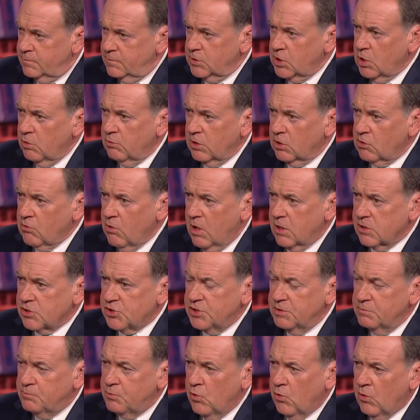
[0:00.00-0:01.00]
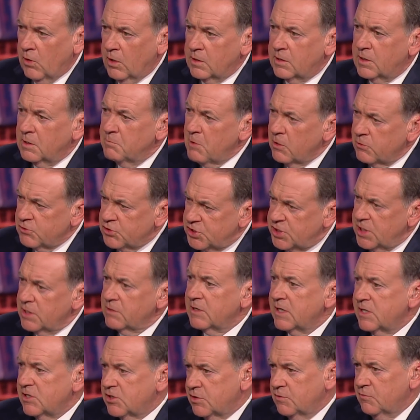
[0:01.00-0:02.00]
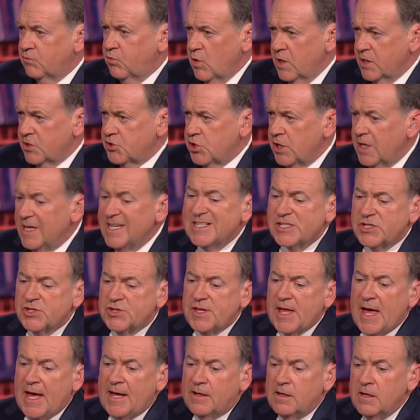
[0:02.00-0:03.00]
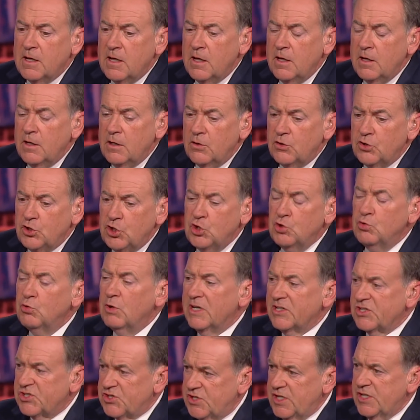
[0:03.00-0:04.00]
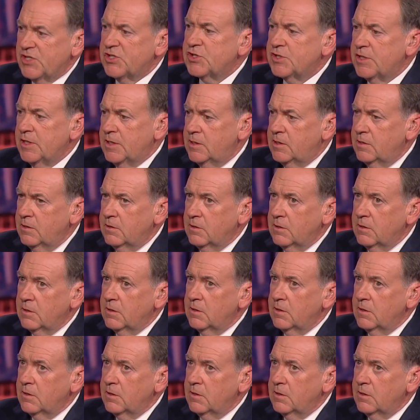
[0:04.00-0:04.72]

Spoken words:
go across the board, the most serious of which is that you assisted